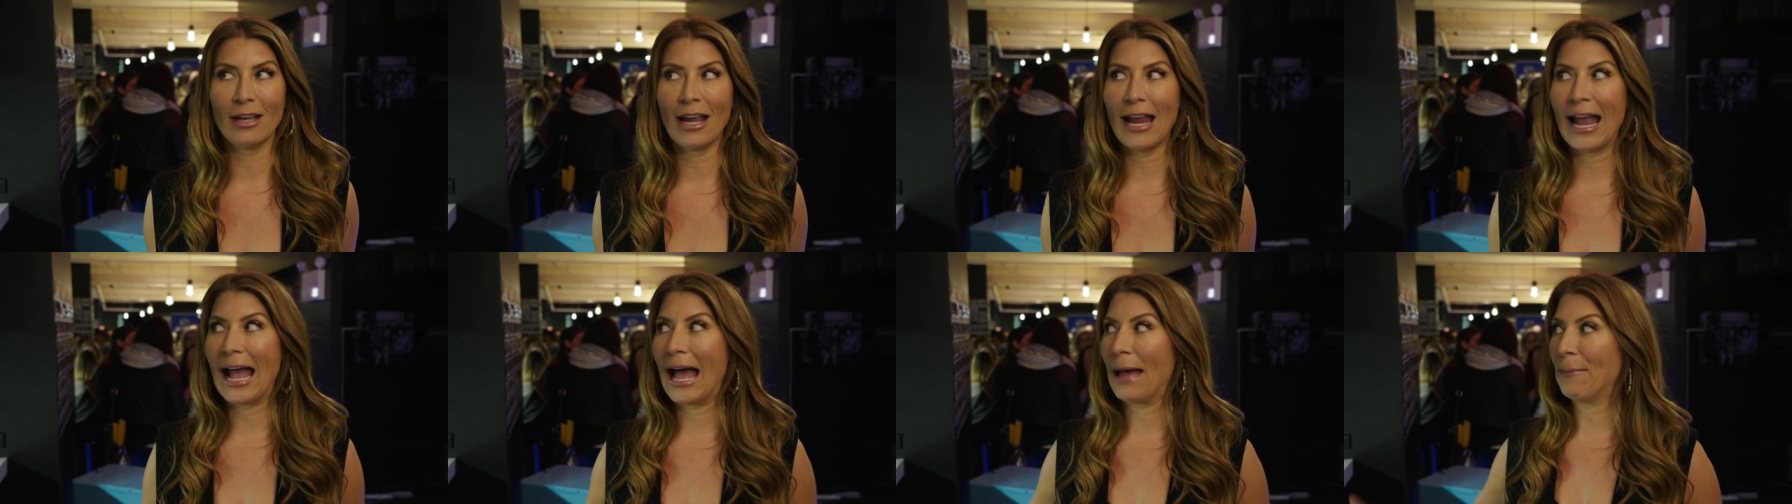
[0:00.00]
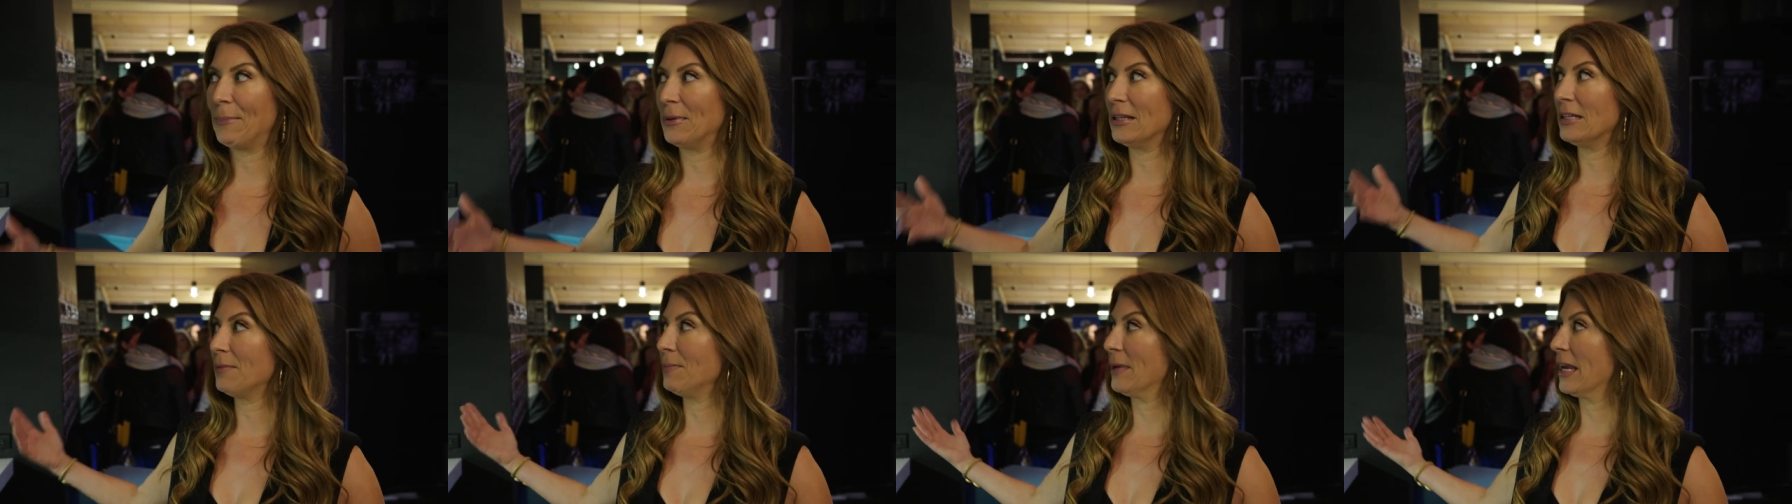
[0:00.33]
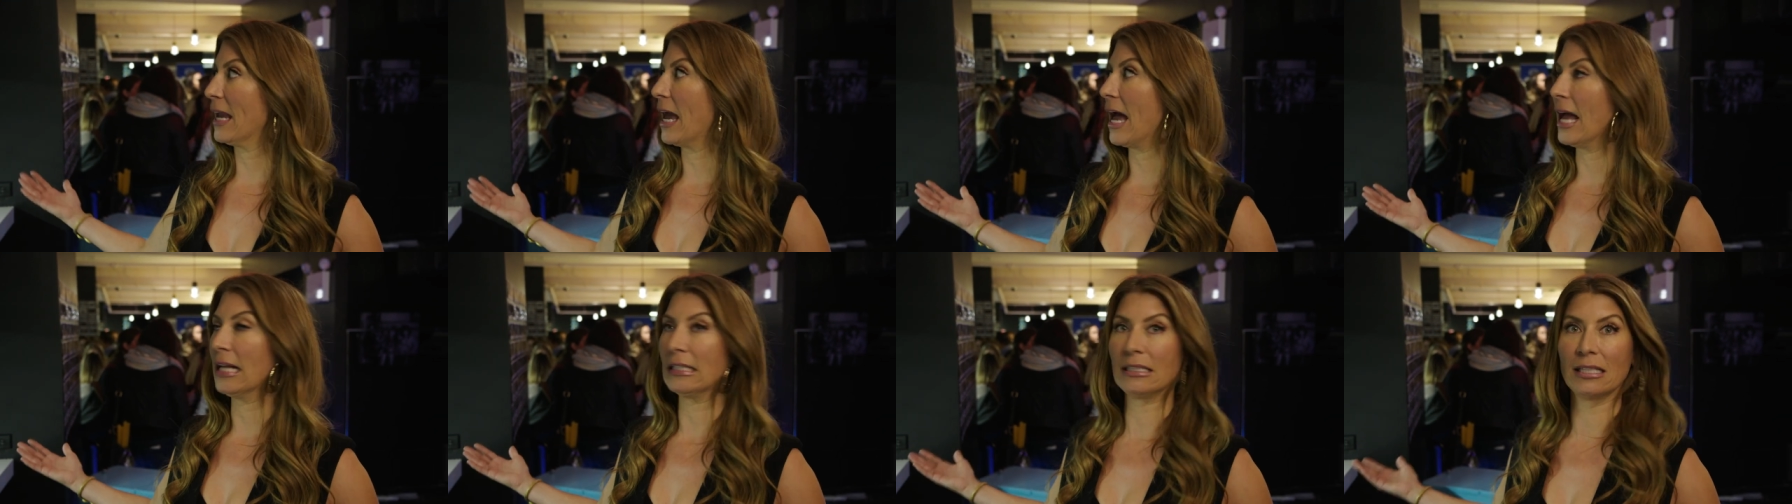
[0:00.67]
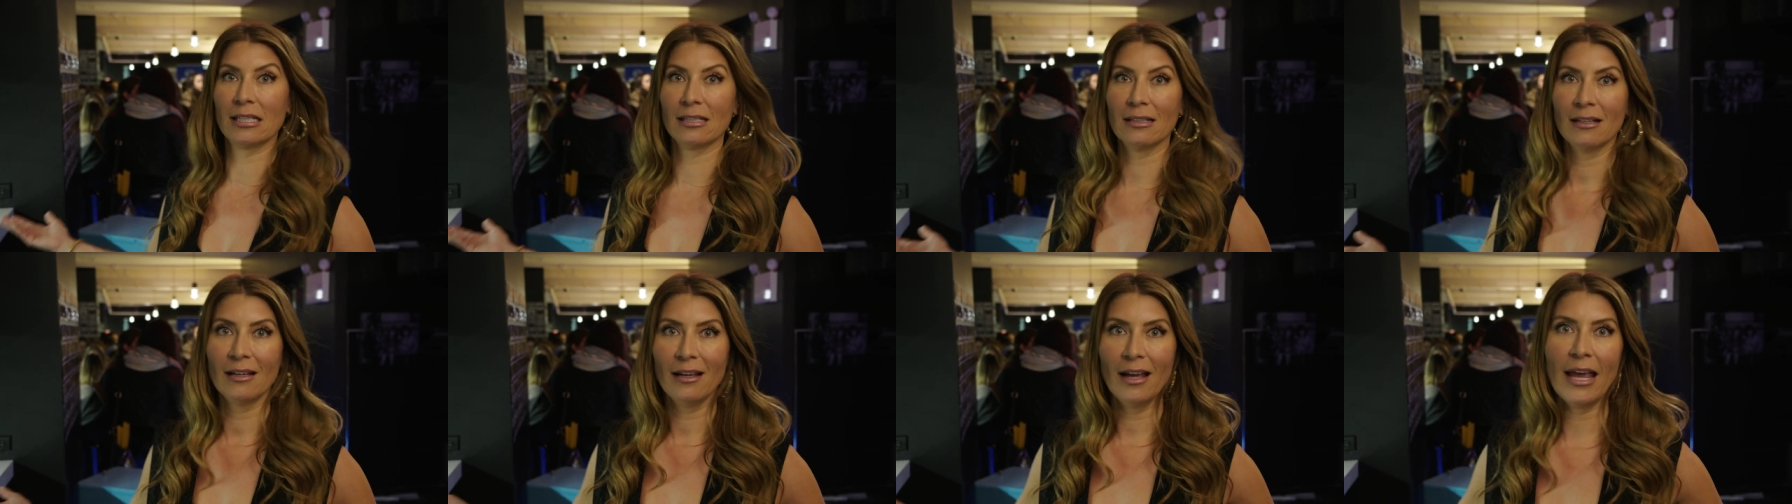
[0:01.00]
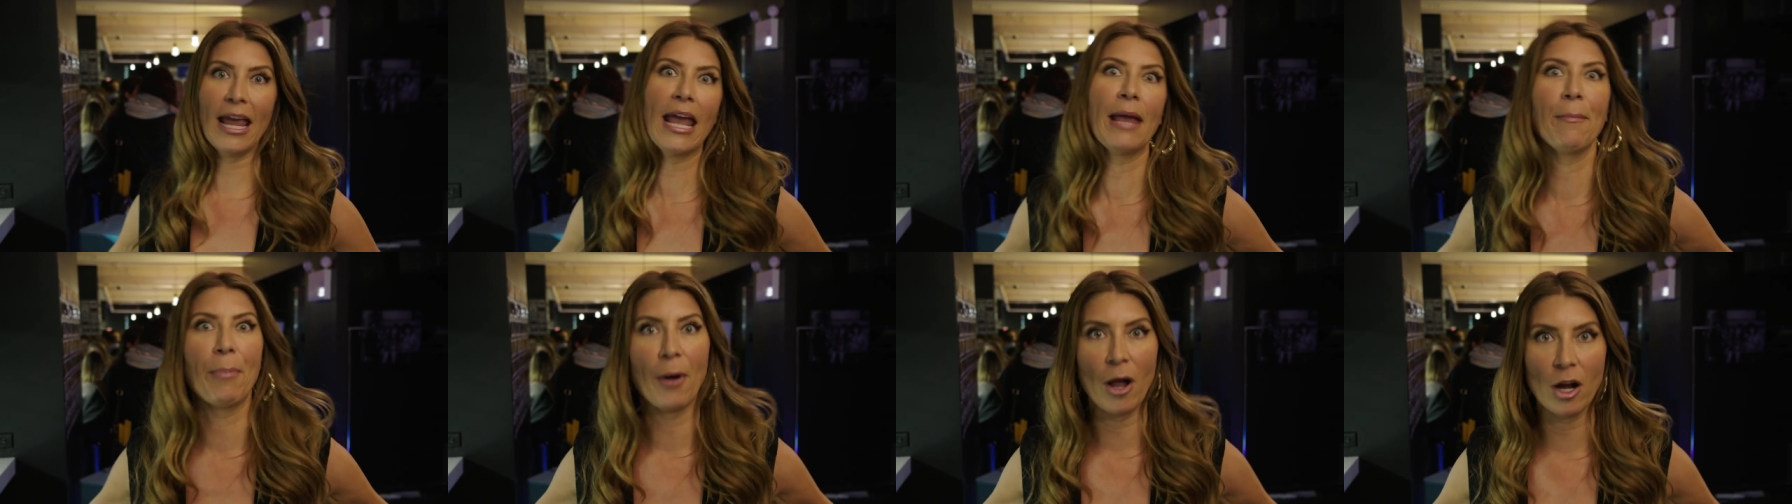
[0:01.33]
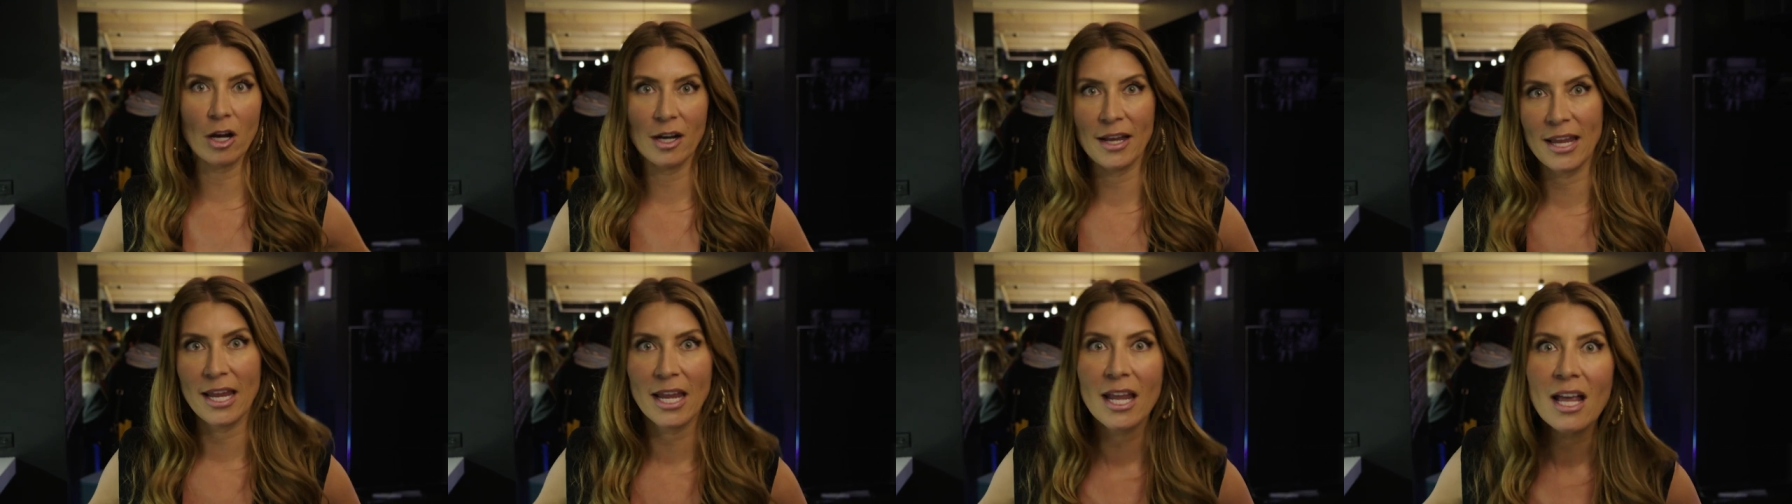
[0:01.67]
I happen to be at a
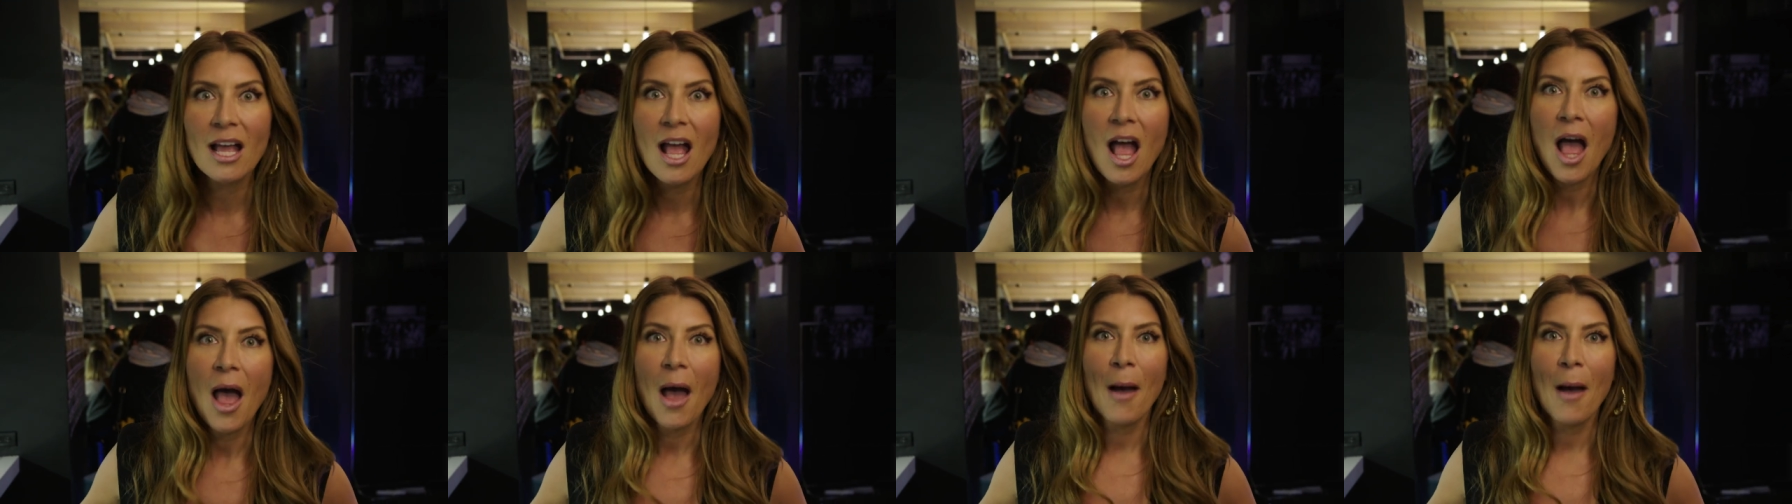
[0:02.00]
party,